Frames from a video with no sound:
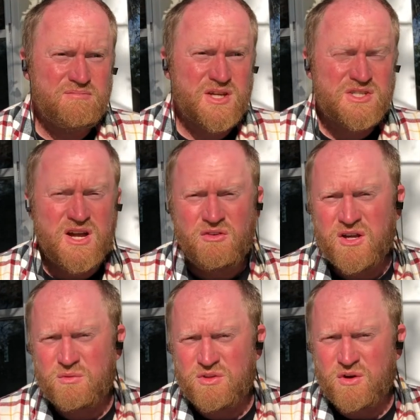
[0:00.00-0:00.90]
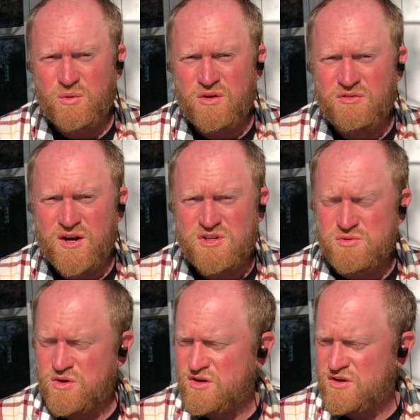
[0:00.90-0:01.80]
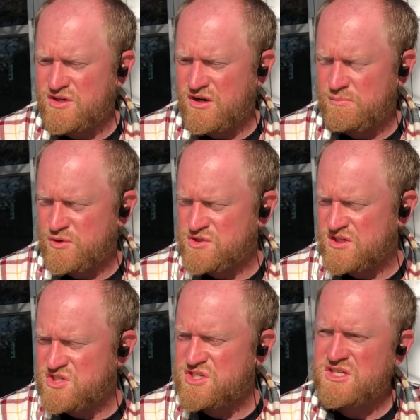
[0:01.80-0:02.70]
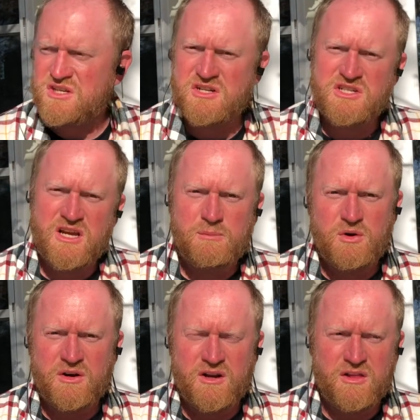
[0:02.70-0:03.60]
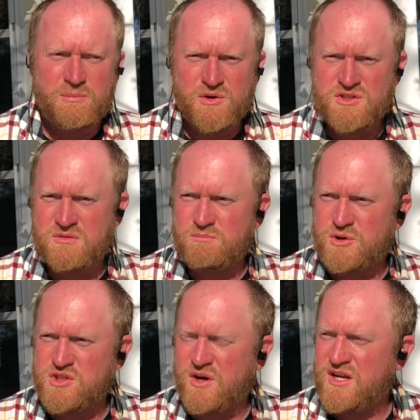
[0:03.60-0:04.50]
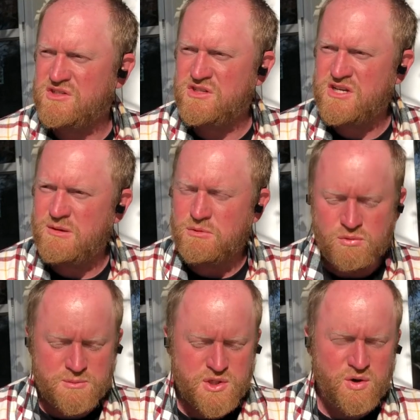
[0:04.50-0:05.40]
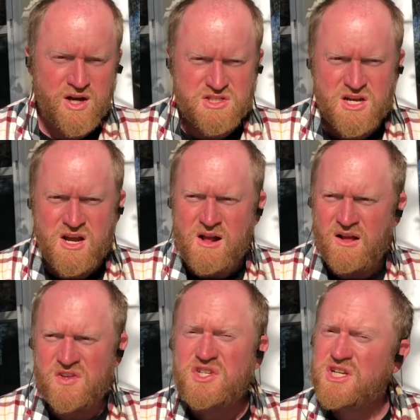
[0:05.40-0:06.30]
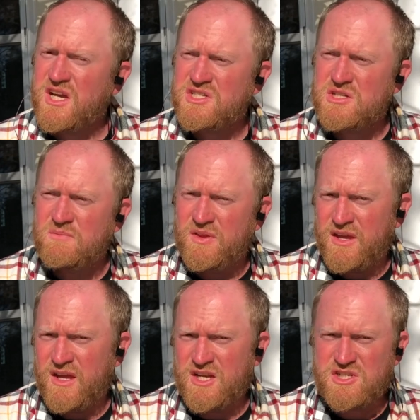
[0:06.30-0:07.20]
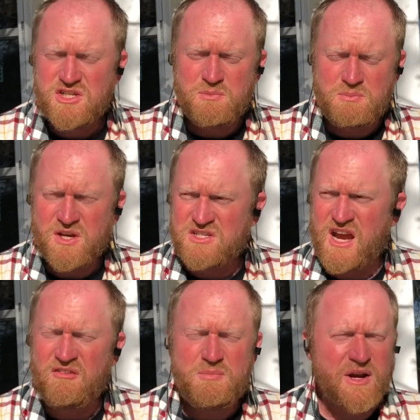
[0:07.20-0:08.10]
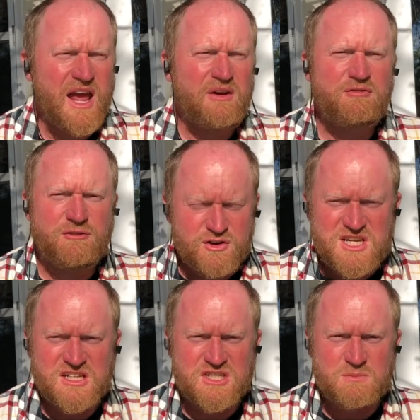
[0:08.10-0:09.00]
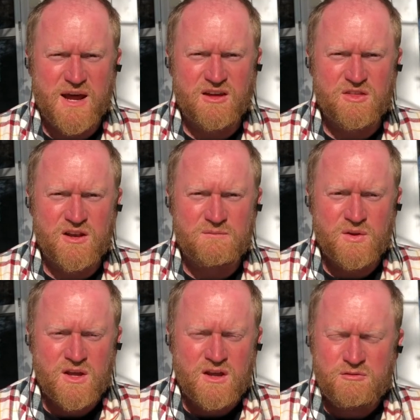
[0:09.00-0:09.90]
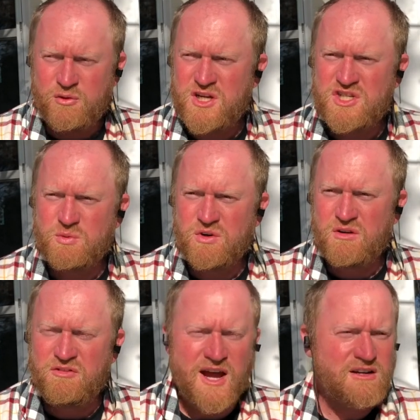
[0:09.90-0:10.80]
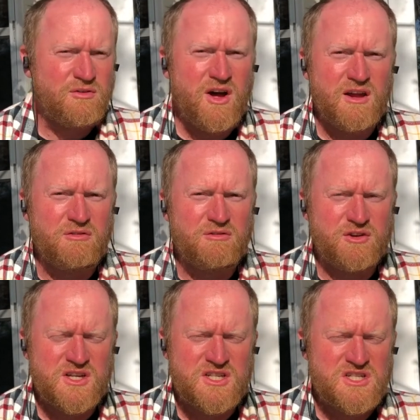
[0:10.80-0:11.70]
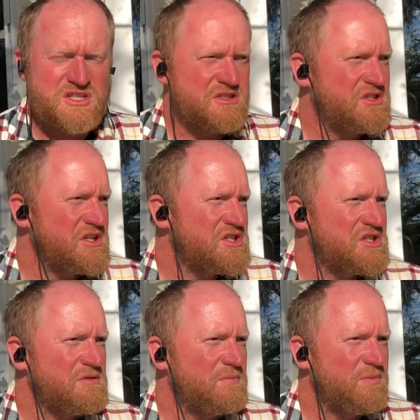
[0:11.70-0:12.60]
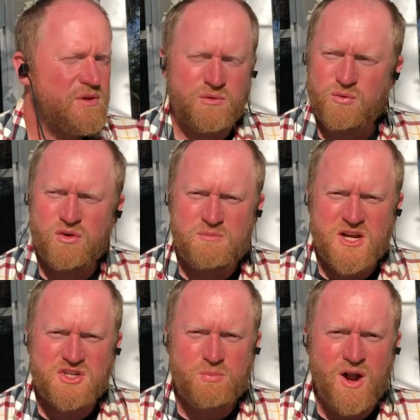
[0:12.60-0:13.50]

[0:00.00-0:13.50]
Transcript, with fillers: it's not like with the coronavirus where a person can sneeze on a table and another person puts their hands on the table and rubs their eyes. In this case, It's just simply because everybody had fleas back then. Fleas were a fact of life. Fleas just were a major